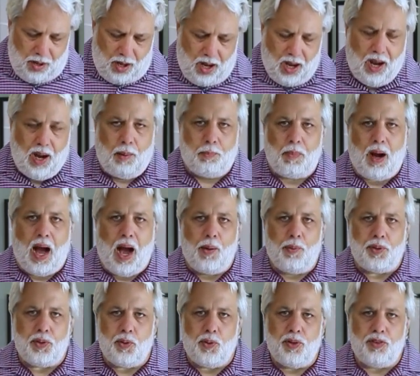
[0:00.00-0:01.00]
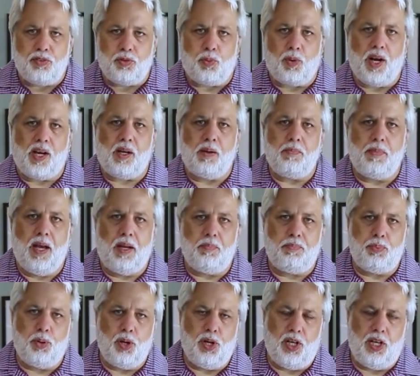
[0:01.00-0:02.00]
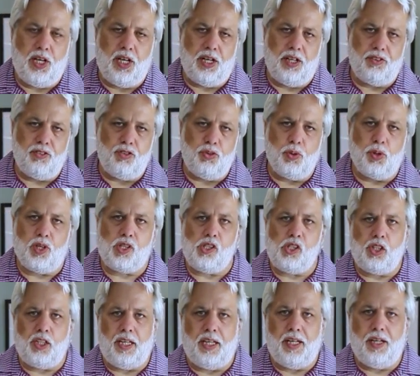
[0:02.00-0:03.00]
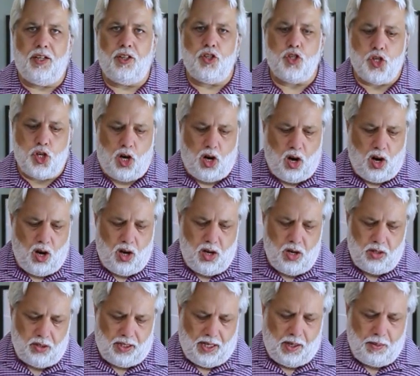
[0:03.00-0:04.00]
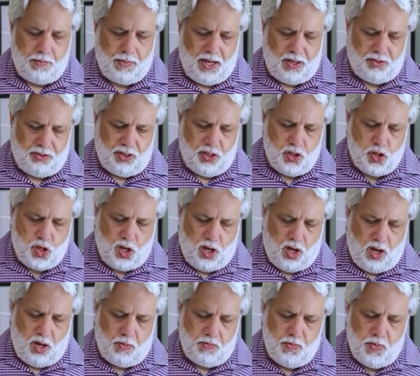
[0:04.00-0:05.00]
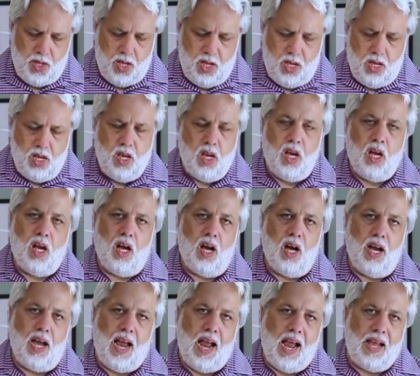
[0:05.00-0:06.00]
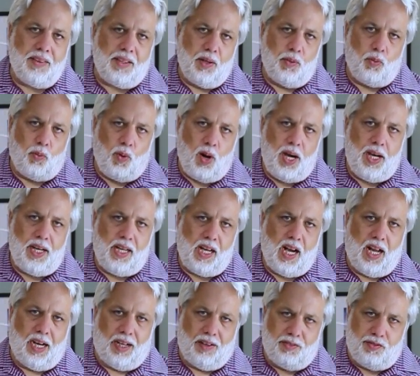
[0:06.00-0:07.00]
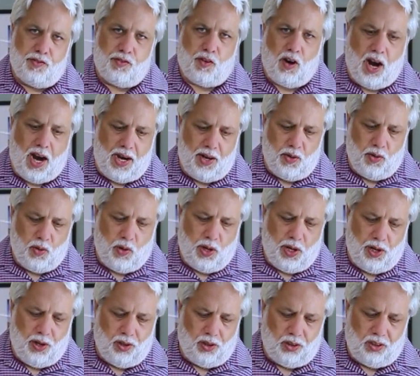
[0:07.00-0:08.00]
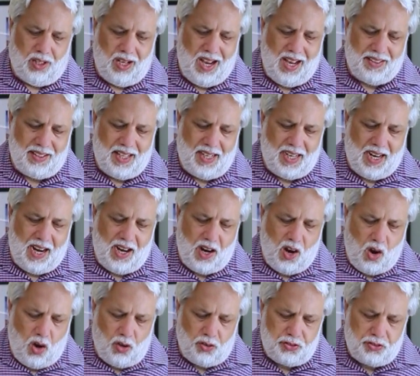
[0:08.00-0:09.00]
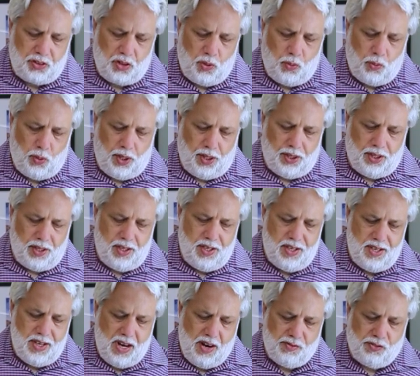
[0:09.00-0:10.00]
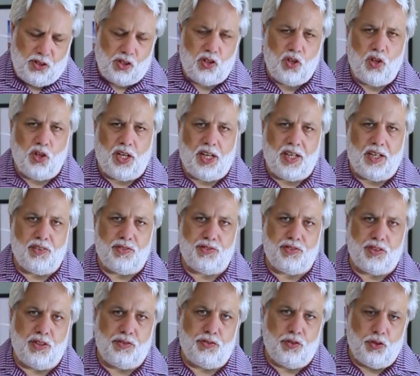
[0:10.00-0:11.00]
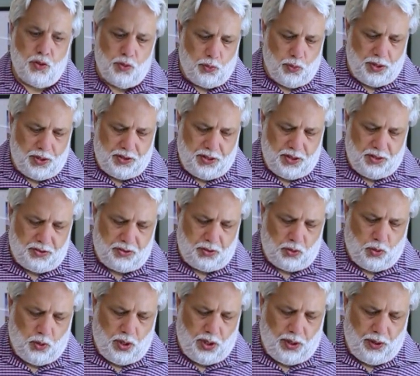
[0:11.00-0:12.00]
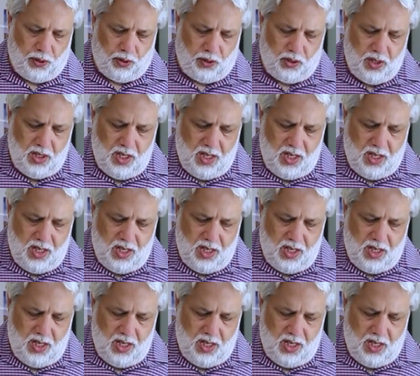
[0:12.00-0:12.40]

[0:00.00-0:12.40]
I would always recommend putting it into a clean jar, like a mason jar, and then writing on it fry oil. And then I also would never cook any seafood with this oil.